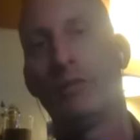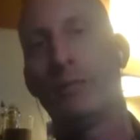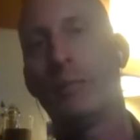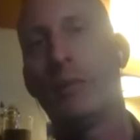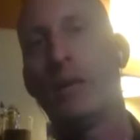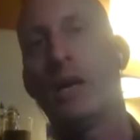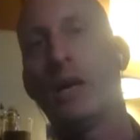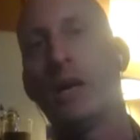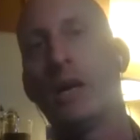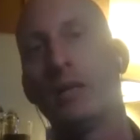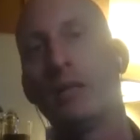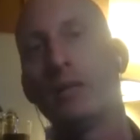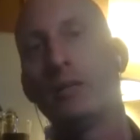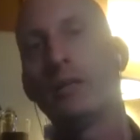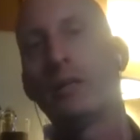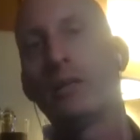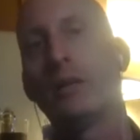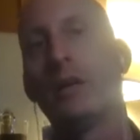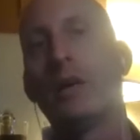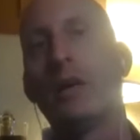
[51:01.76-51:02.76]
pond,
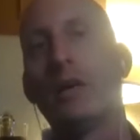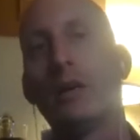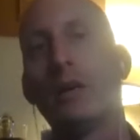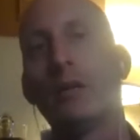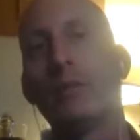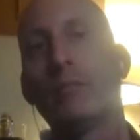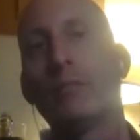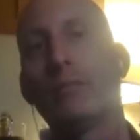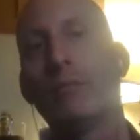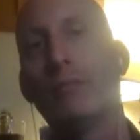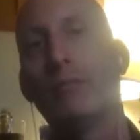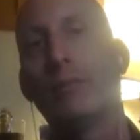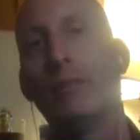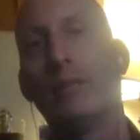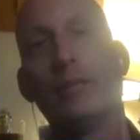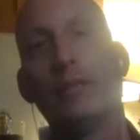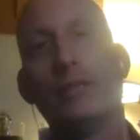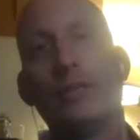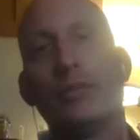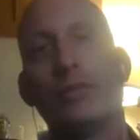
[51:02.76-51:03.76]

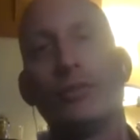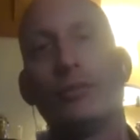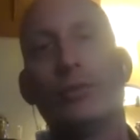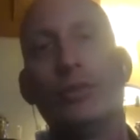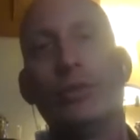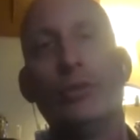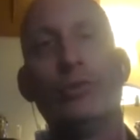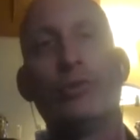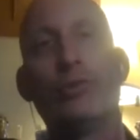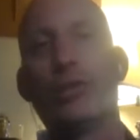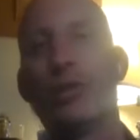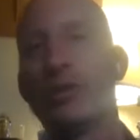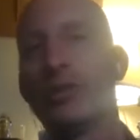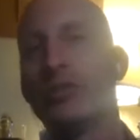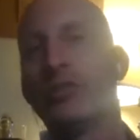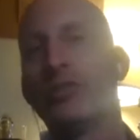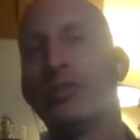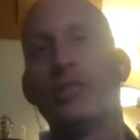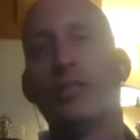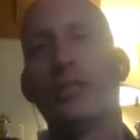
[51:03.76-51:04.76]
because when you start to
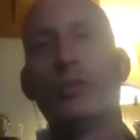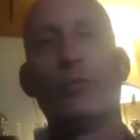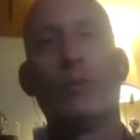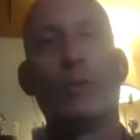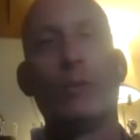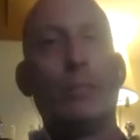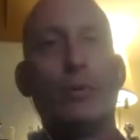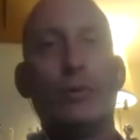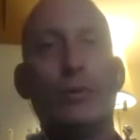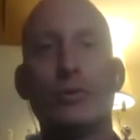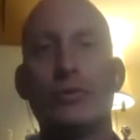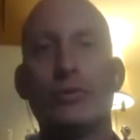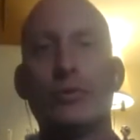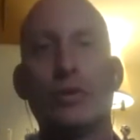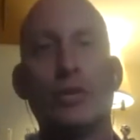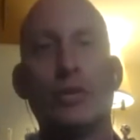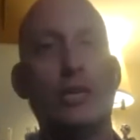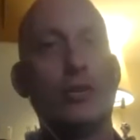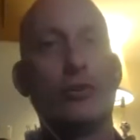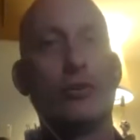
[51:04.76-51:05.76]
see the ripples
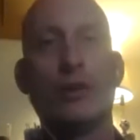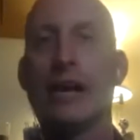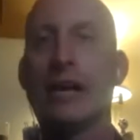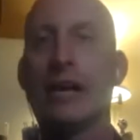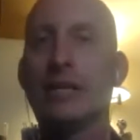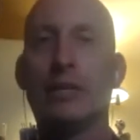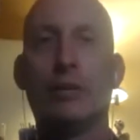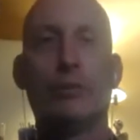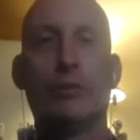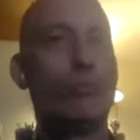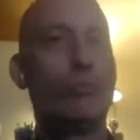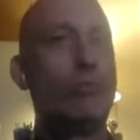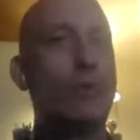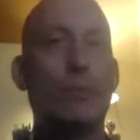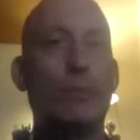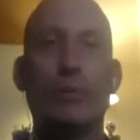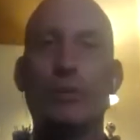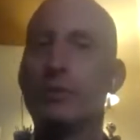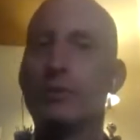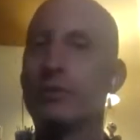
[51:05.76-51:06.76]
interacting with
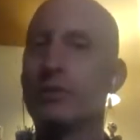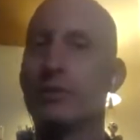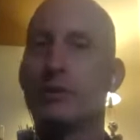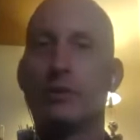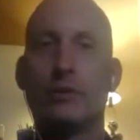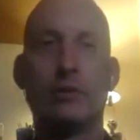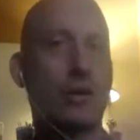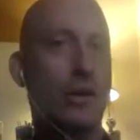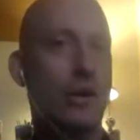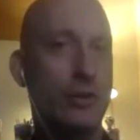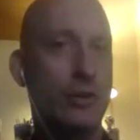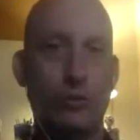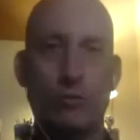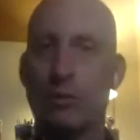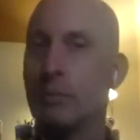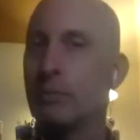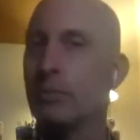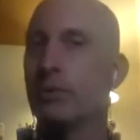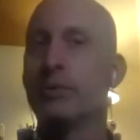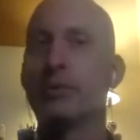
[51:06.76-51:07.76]
ripples and
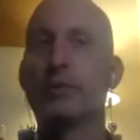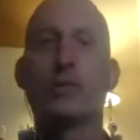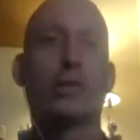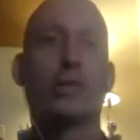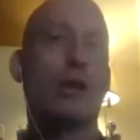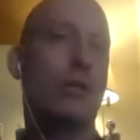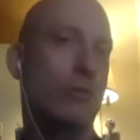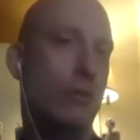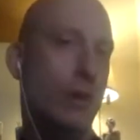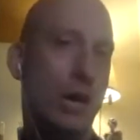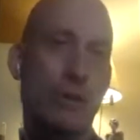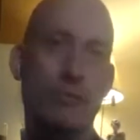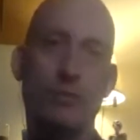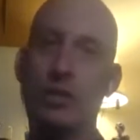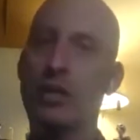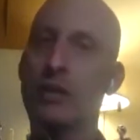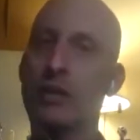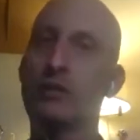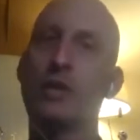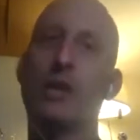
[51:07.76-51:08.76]
other
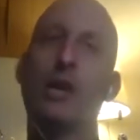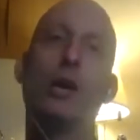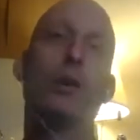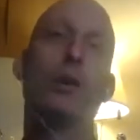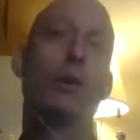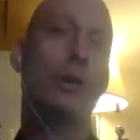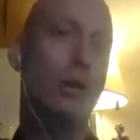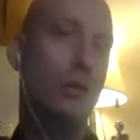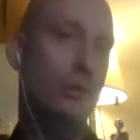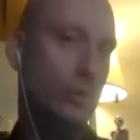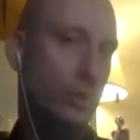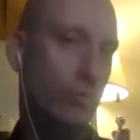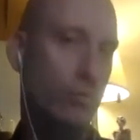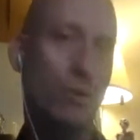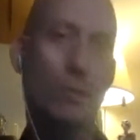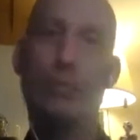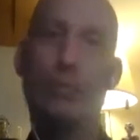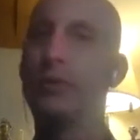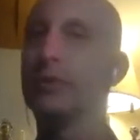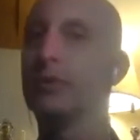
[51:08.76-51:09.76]
objects causing
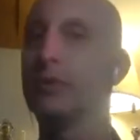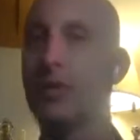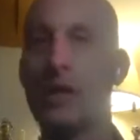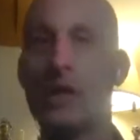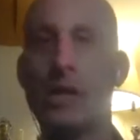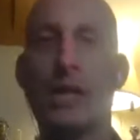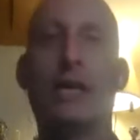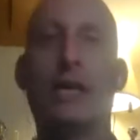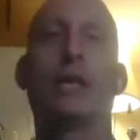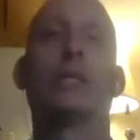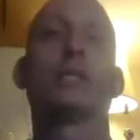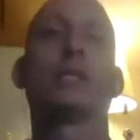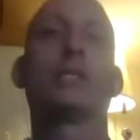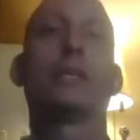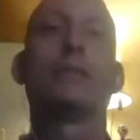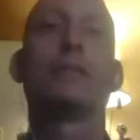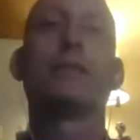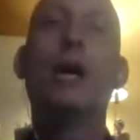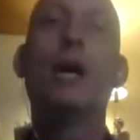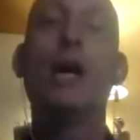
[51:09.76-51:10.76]
ripples and all that kind of
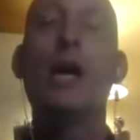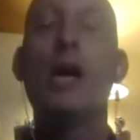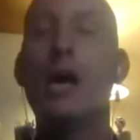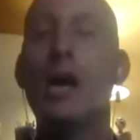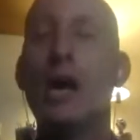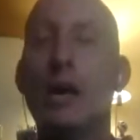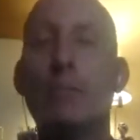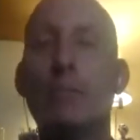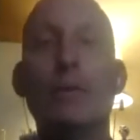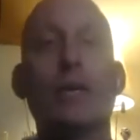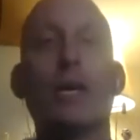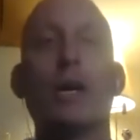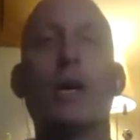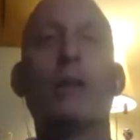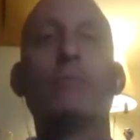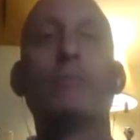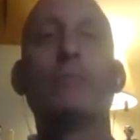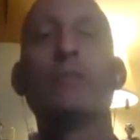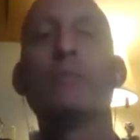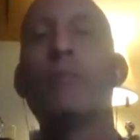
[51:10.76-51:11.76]
stuff, it
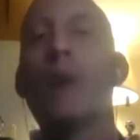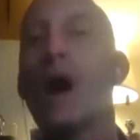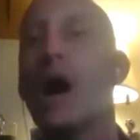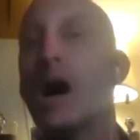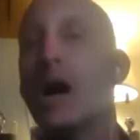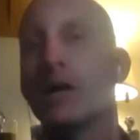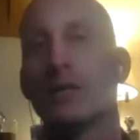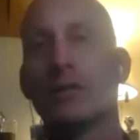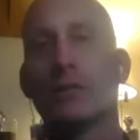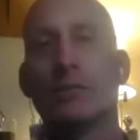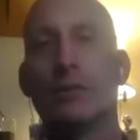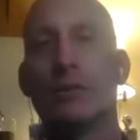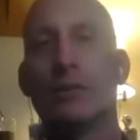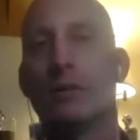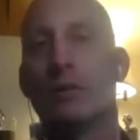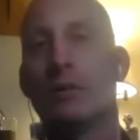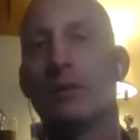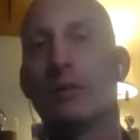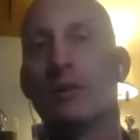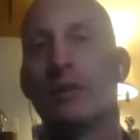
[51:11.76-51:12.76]
becomes
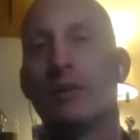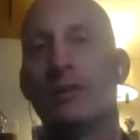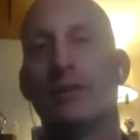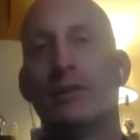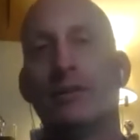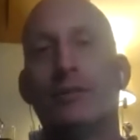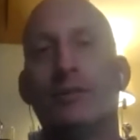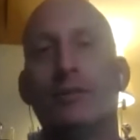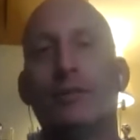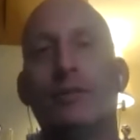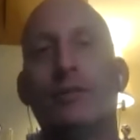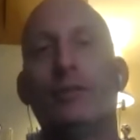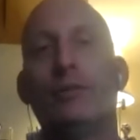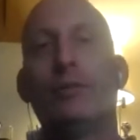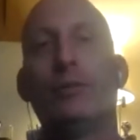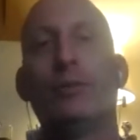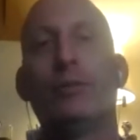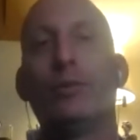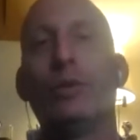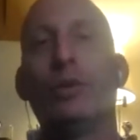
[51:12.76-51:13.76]
impossible
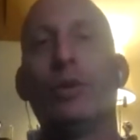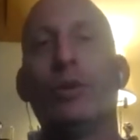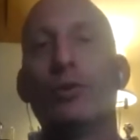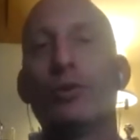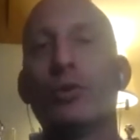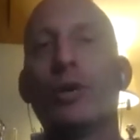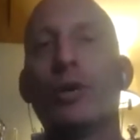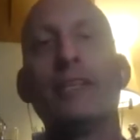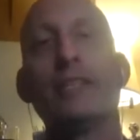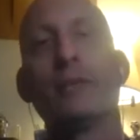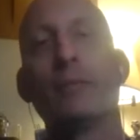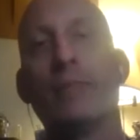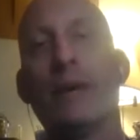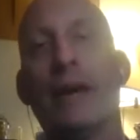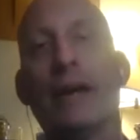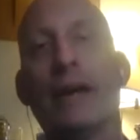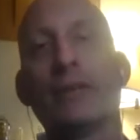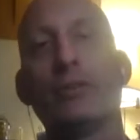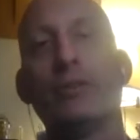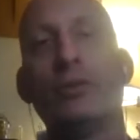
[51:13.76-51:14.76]
to you know, trace it
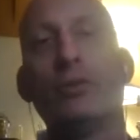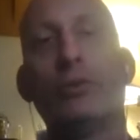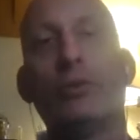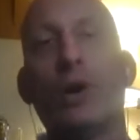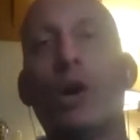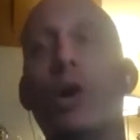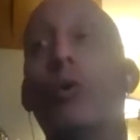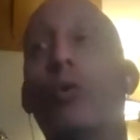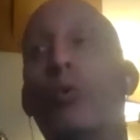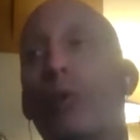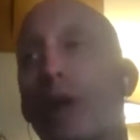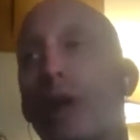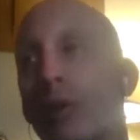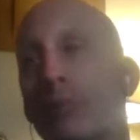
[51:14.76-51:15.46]
back to, oh, well, it